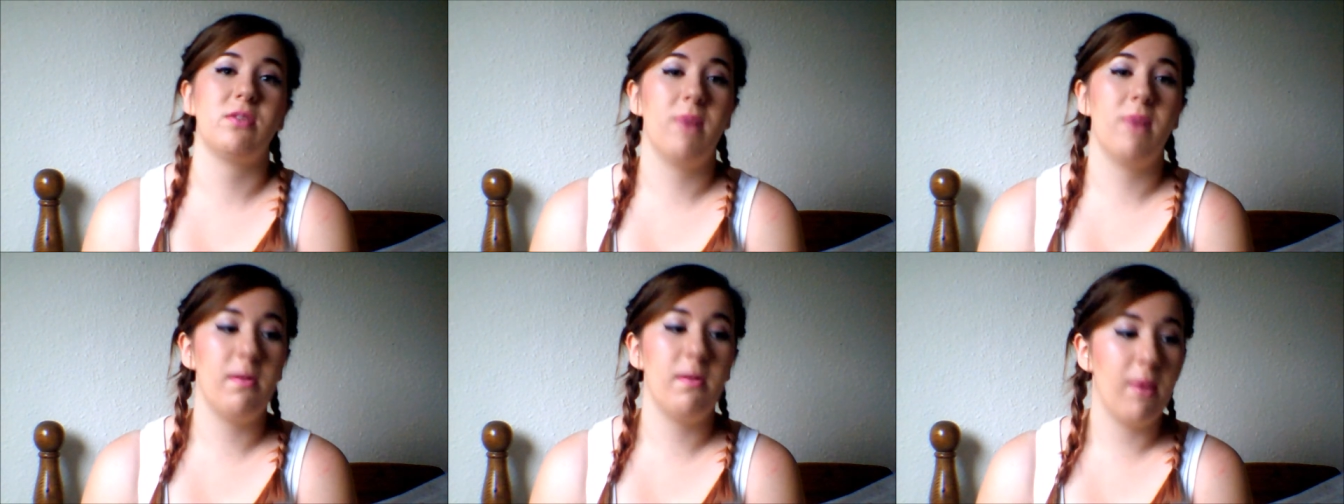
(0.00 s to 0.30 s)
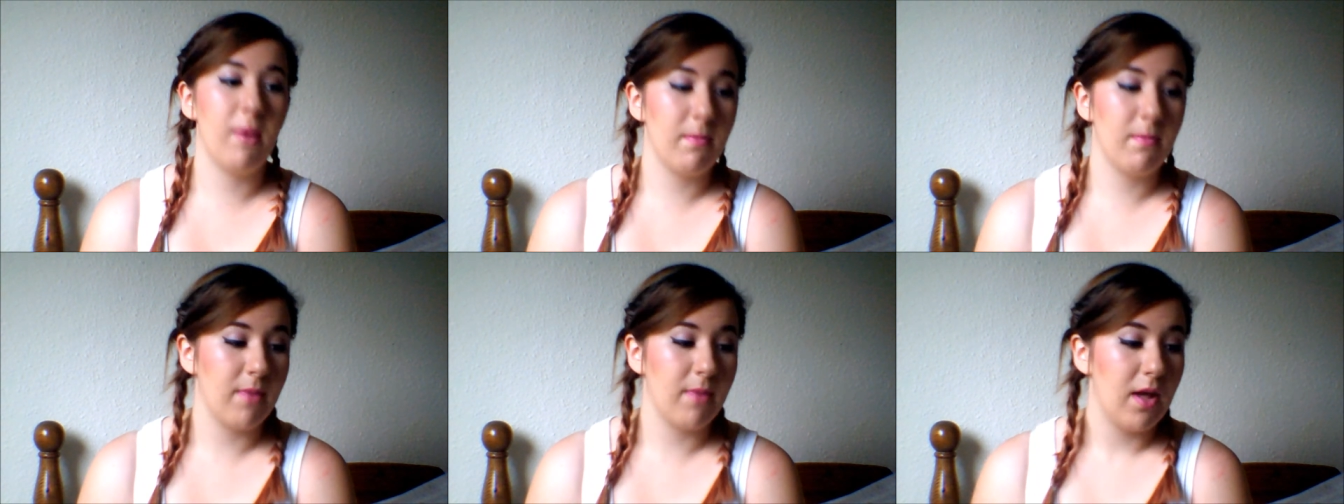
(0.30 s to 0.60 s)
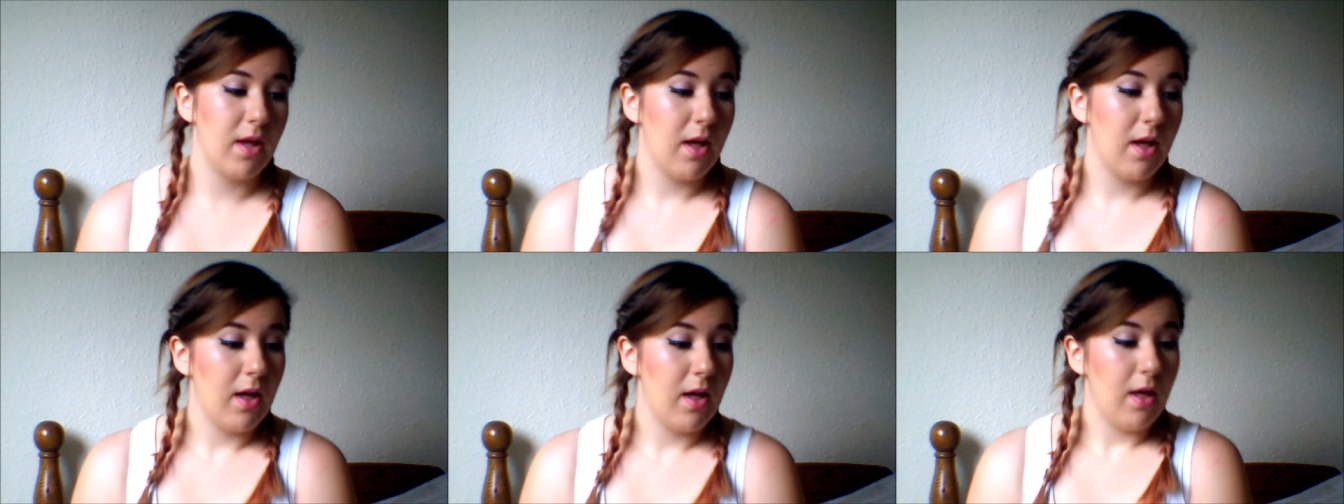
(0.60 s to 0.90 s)
my mum
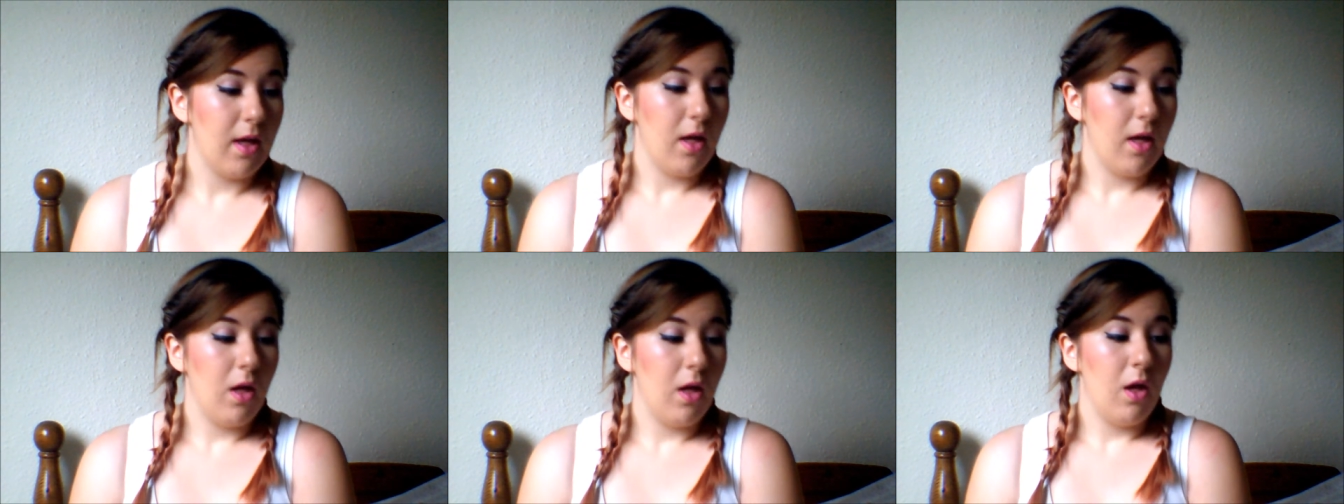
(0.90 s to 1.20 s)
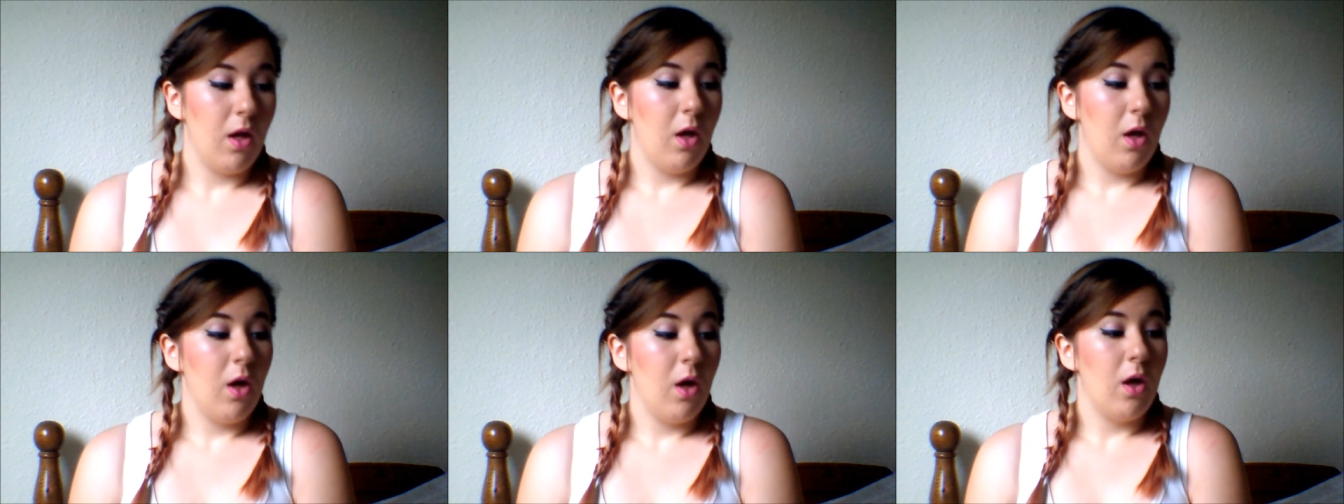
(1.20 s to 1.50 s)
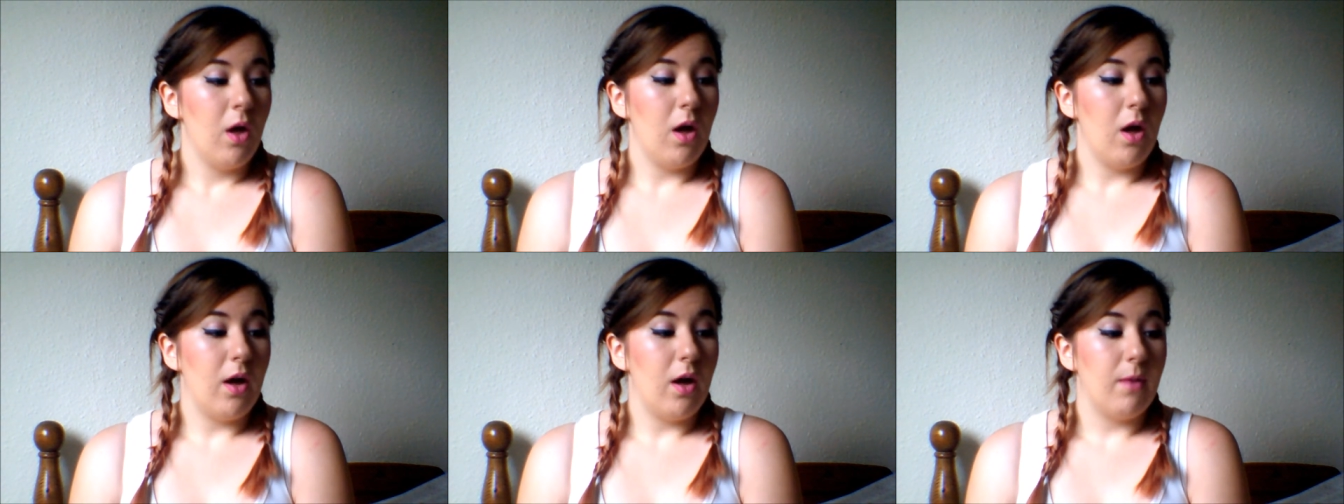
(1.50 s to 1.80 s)

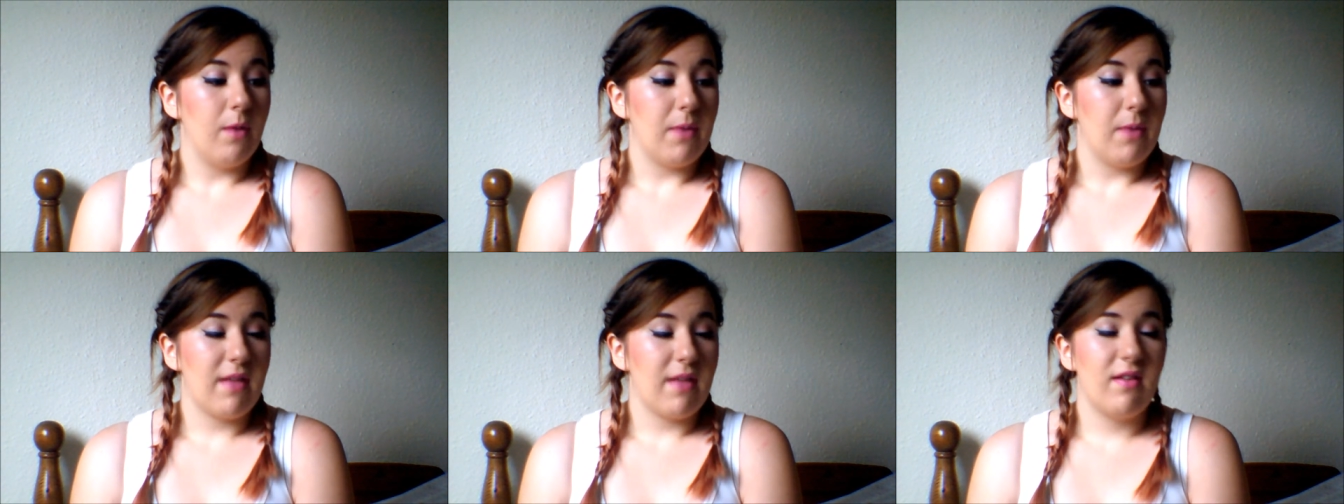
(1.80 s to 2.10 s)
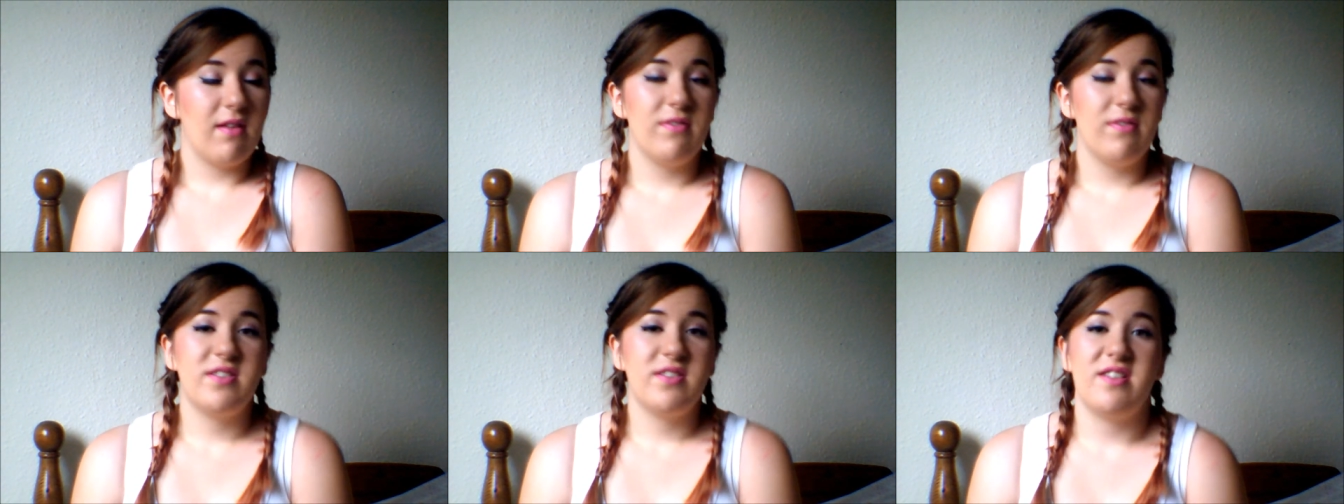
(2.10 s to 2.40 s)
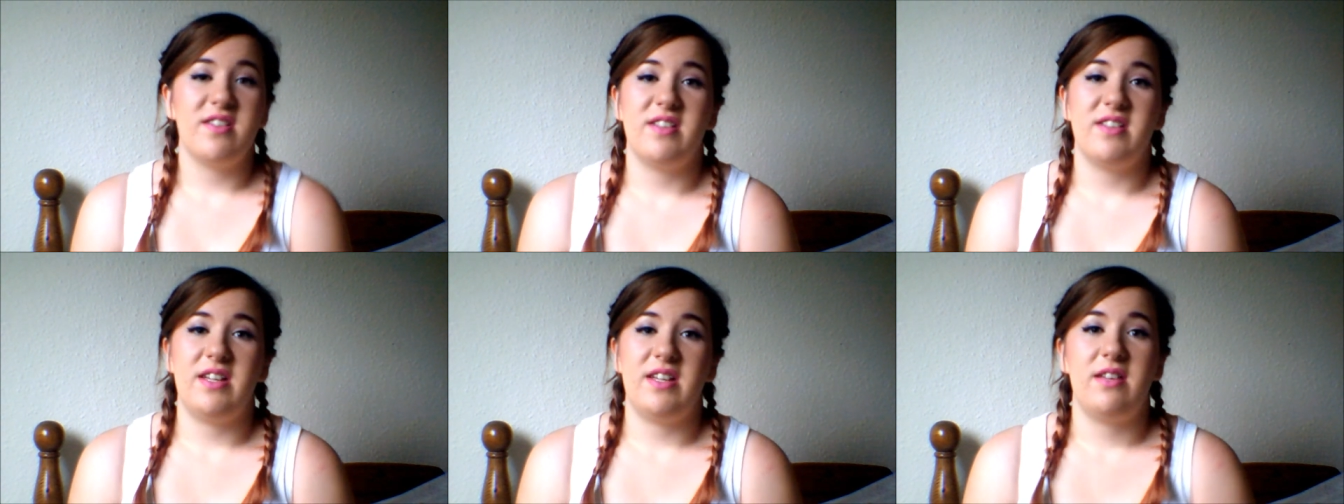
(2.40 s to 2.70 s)
has suffered
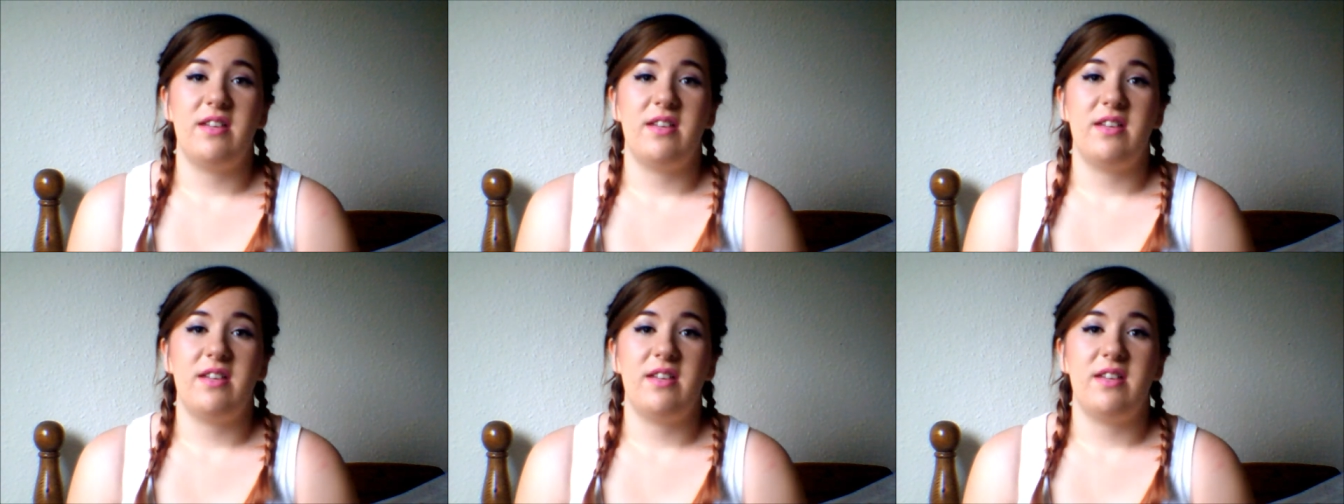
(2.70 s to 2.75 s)
disease